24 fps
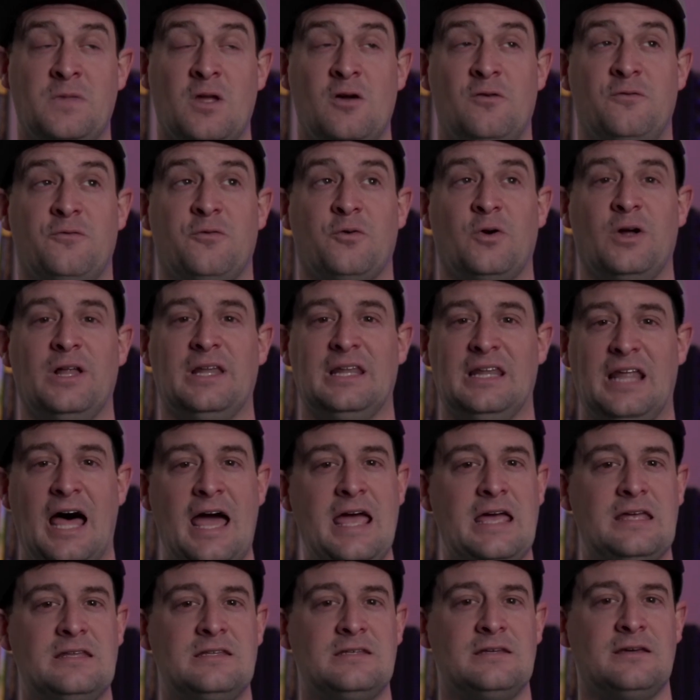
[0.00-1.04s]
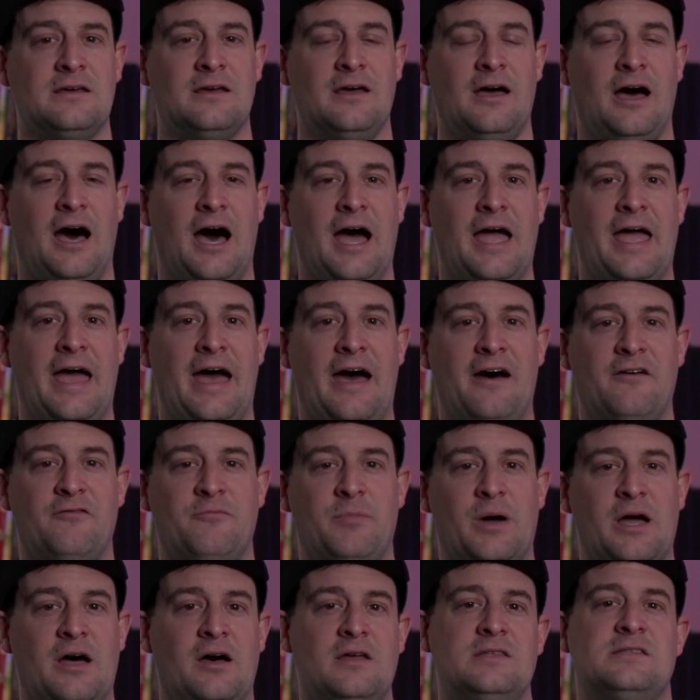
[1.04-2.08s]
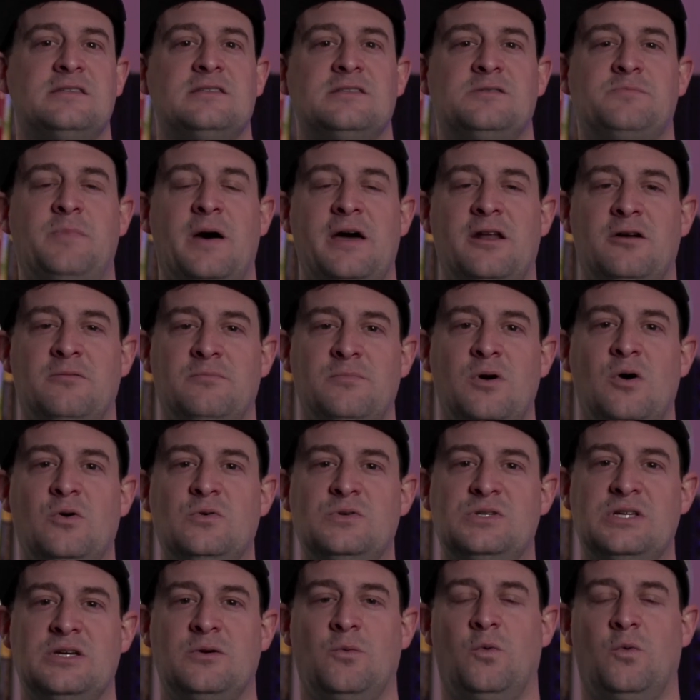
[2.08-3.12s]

For a light, I have my Hudson Spider Mosey,